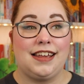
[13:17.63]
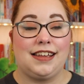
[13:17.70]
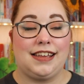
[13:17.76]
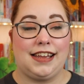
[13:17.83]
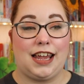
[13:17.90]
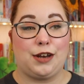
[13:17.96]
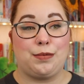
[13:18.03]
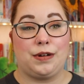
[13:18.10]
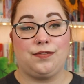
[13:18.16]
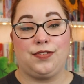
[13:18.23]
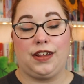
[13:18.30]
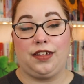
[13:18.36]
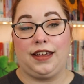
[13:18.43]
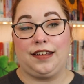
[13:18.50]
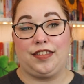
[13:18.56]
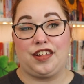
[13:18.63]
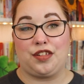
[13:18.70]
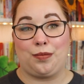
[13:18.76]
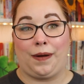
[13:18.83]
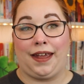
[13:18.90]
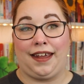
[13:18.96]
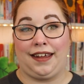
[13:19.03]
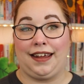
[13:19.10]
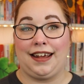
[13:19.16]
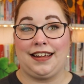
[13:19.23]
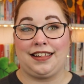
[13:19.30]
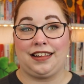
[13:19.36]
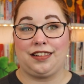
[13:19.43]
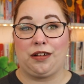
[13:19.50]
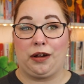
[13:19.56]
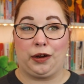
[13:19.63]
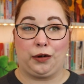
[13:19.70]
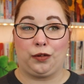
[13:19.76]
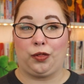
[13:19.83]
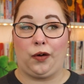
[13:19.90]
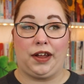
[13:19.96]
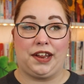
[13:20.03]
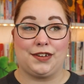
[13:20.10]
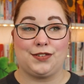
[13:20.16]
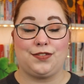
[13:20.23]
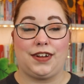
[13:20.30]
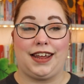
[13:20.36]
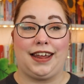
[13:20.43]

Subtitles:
he had been feeling this way his entire life,